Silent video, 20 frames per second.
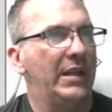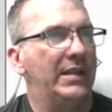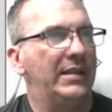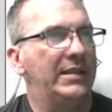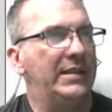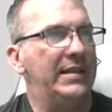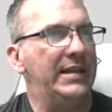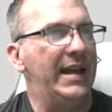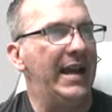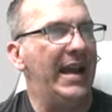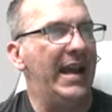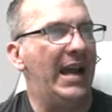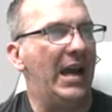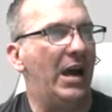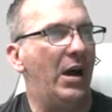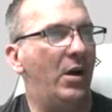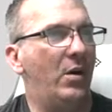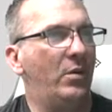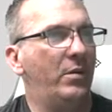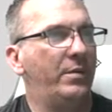
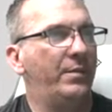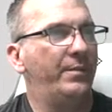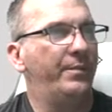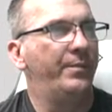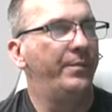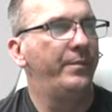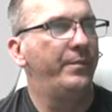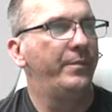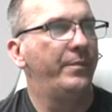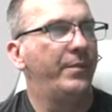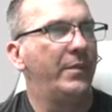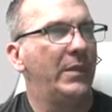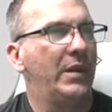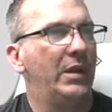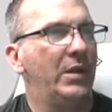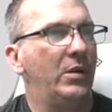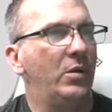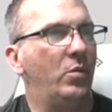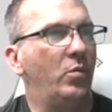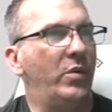Now
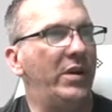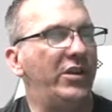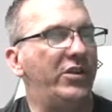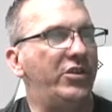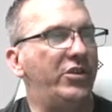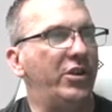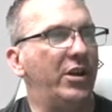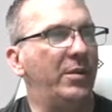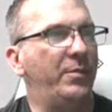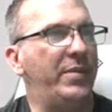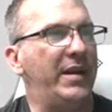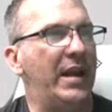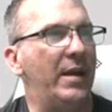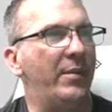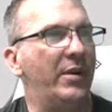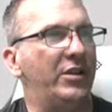we should be able